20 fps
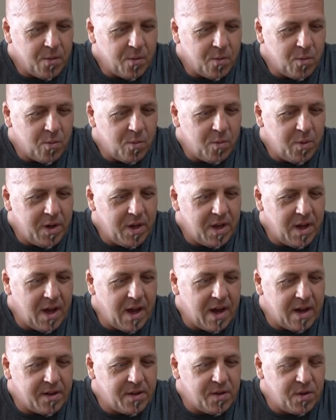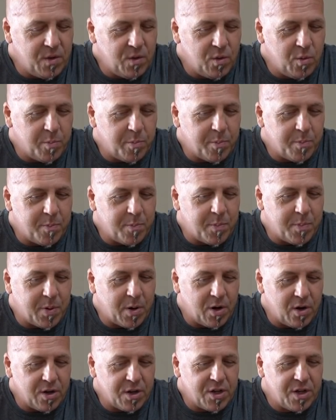we had to
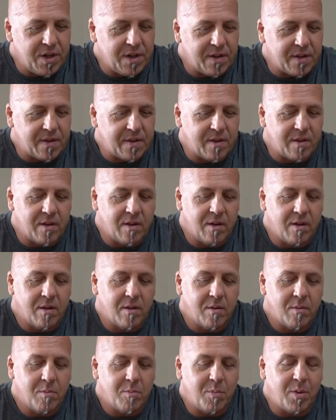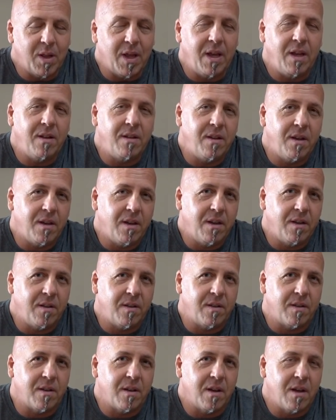purchase plane
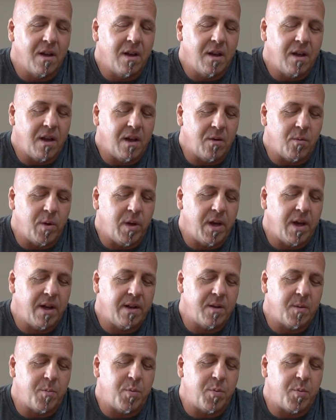tickets, and we had to